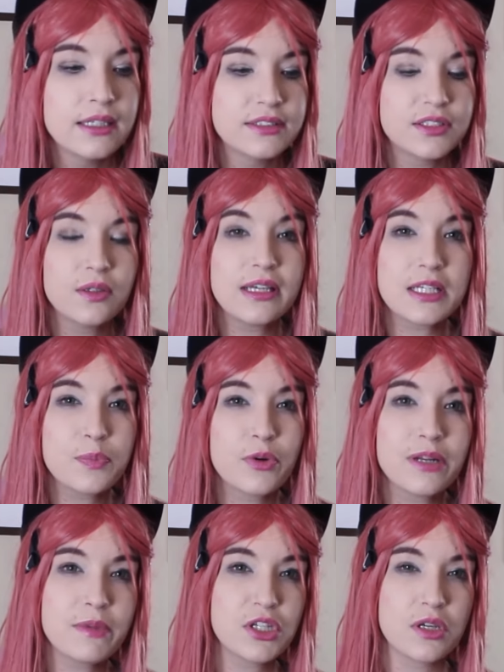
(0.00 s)
So that's
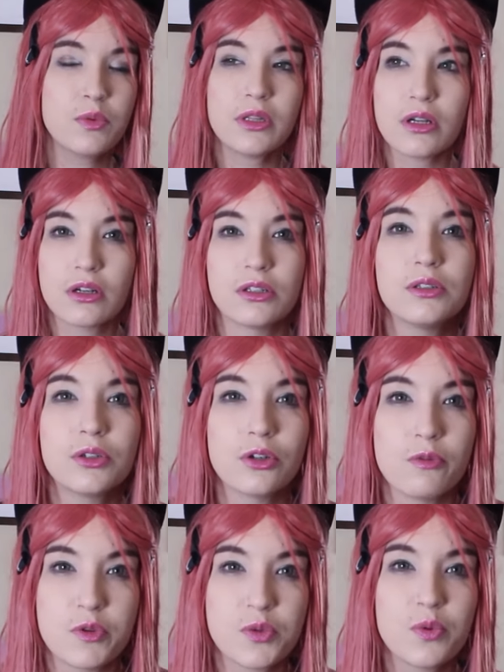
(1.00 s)
pretty much it with the girl groups,